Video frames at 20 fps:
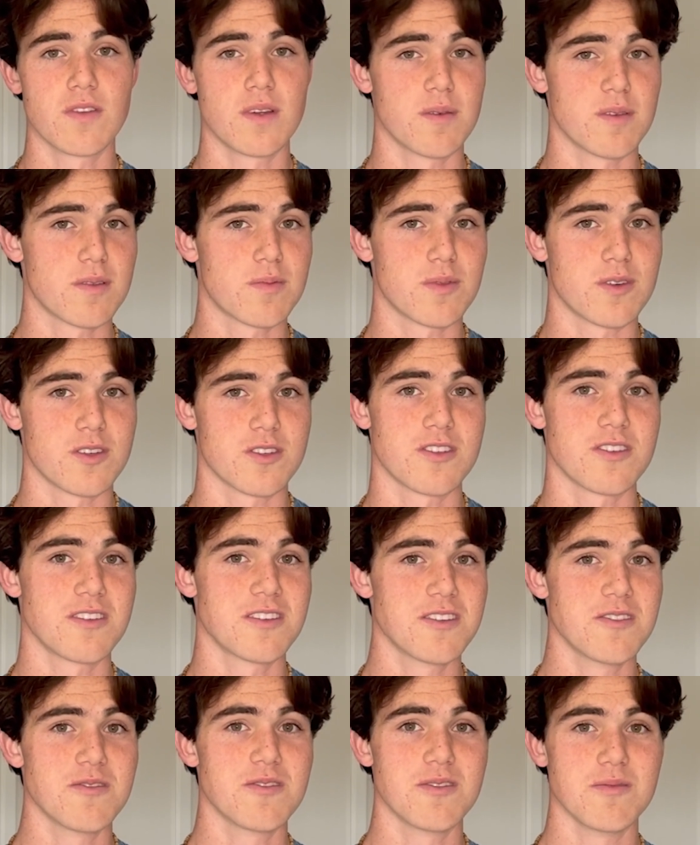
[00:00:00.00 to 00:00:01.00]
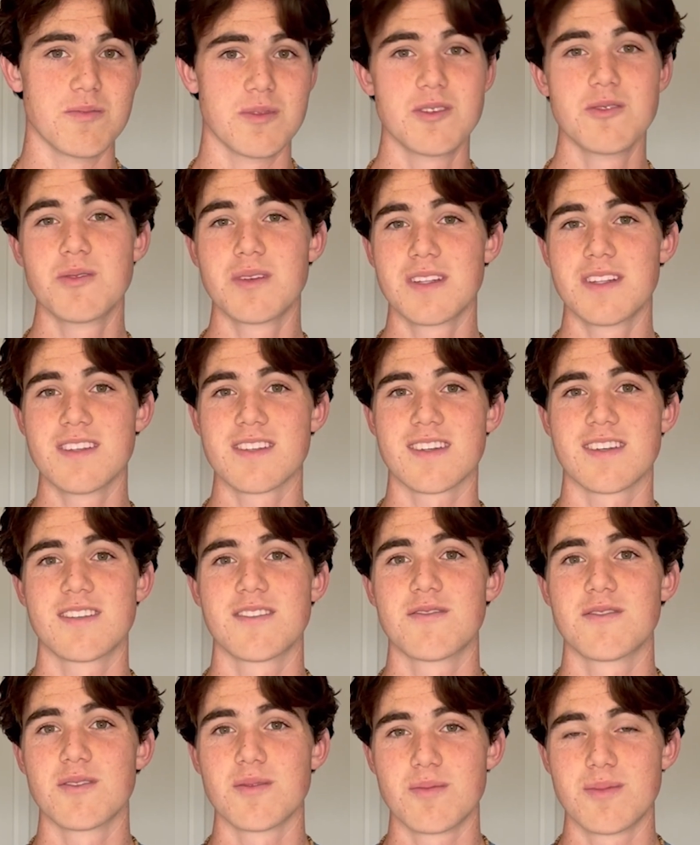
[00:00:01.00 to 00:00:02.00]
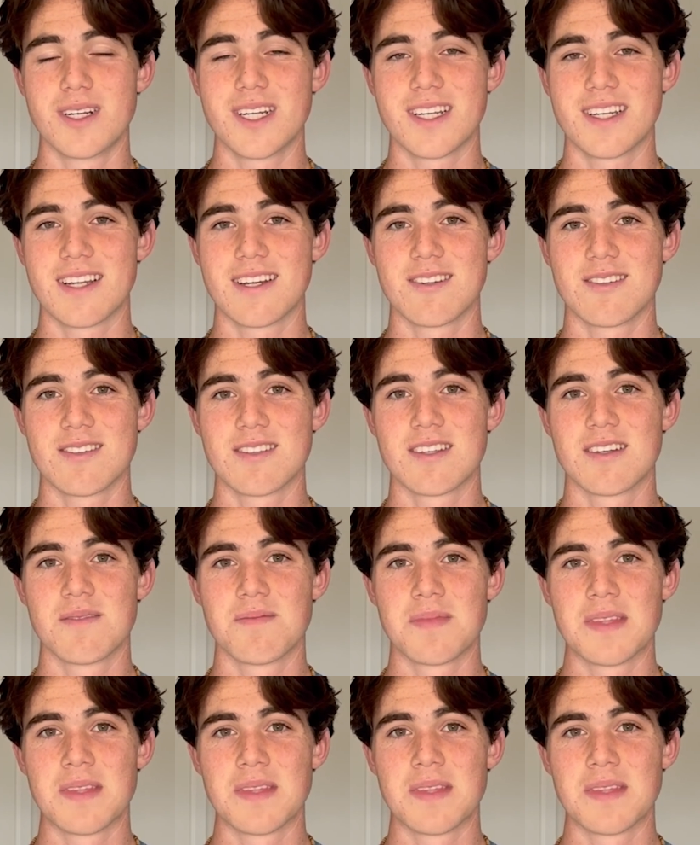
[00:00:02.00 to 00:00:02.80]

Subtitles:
famous person on YouTube doing these kinds of field breakdowns,